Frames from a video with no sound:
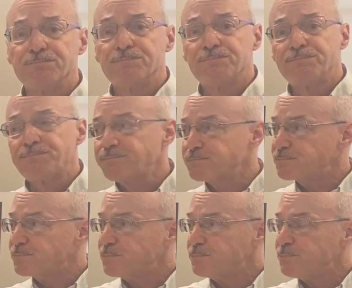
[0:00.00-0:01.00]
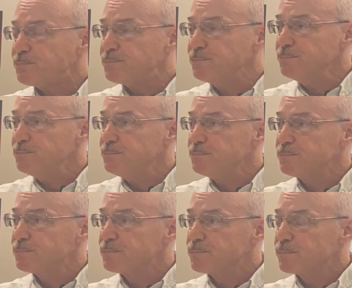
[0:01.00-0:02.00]

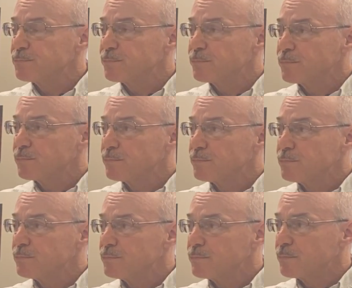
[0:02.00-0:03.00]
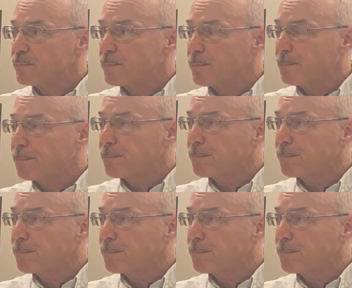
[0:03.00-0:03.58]
No words are spoken by the person on screen.